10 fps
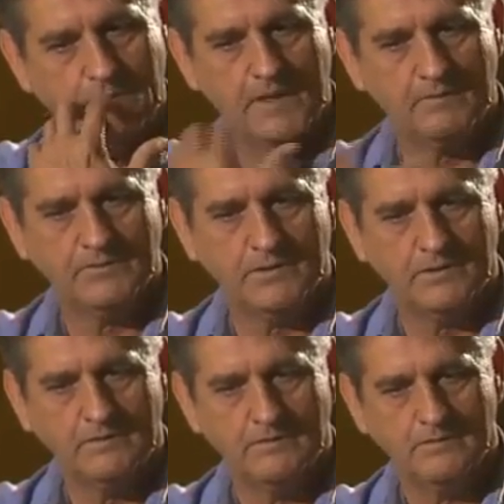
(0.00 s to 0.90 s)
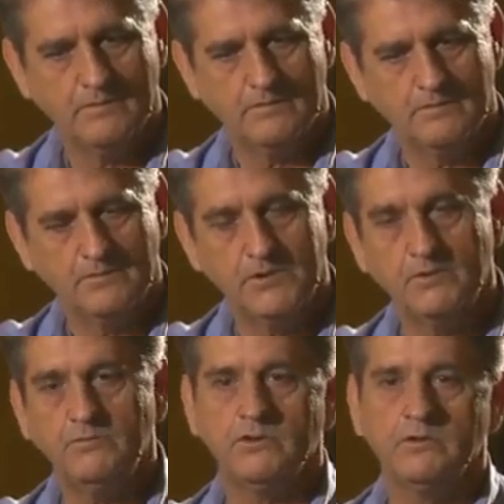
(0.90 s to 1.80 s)
I was a
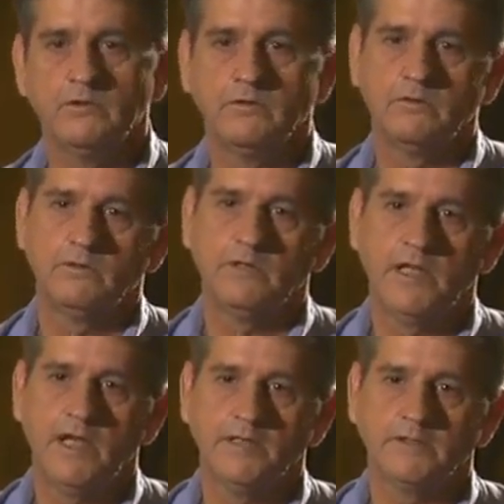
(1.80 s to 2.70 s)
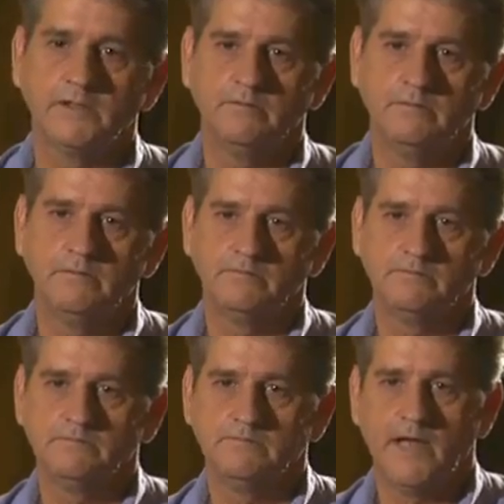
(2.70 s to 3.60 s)
junior in high school.
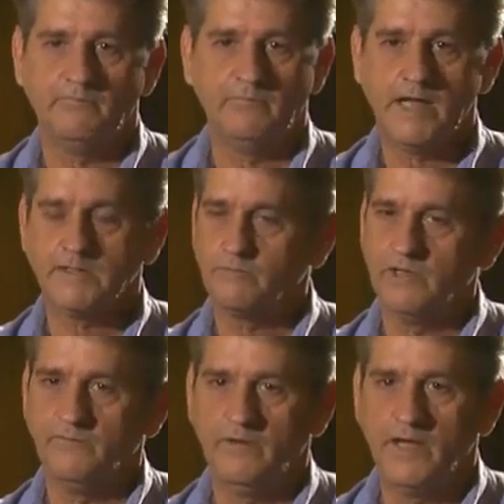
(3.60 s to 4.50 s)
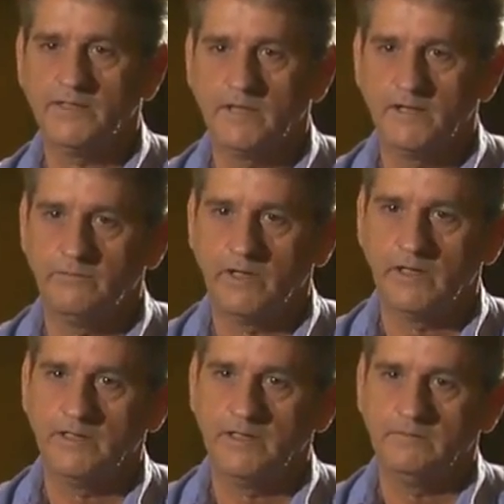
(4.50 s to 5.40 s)
I advanced pretty fast after I
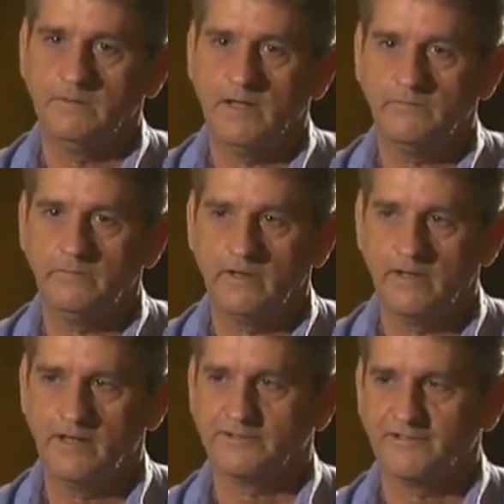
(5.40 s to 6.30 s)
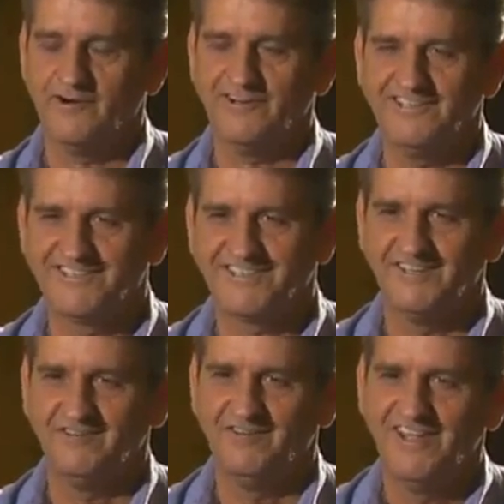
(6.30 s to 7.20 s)
got started in
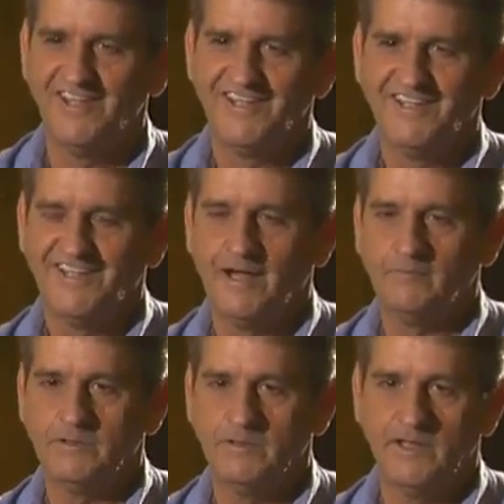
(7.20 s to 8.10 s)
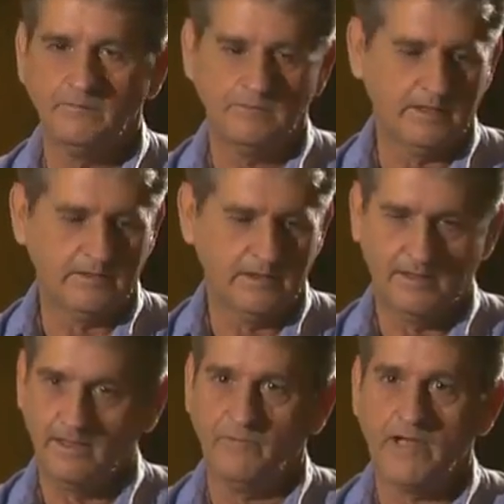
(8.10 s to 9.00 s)
school. I
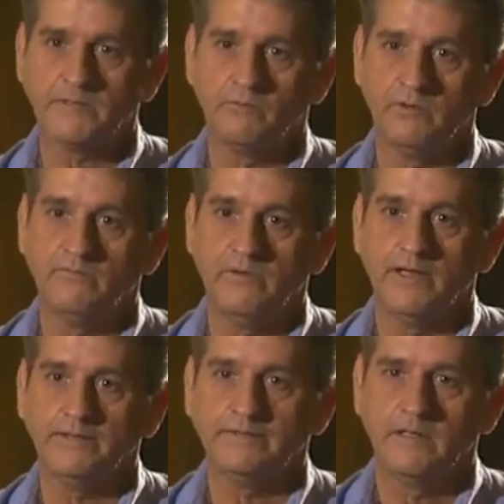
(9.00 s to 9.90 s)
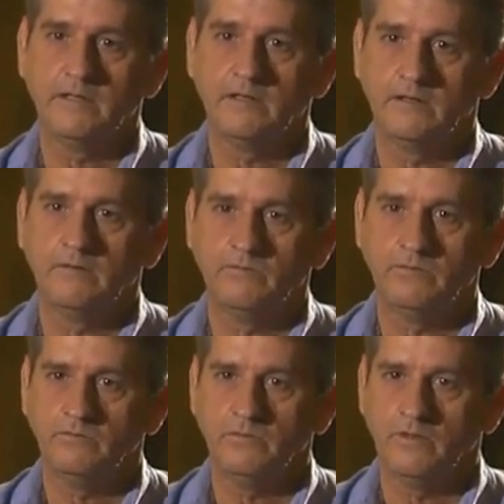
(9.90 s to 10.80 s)
advanced real fast
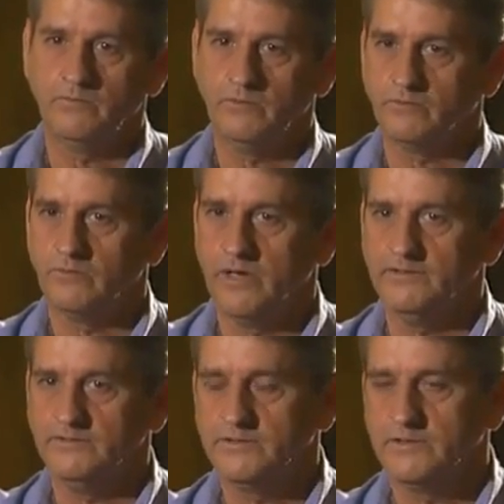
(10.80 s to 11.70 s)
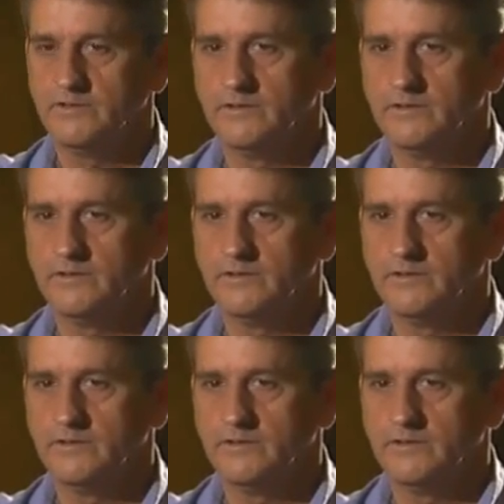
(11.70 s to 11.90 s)
through the grades.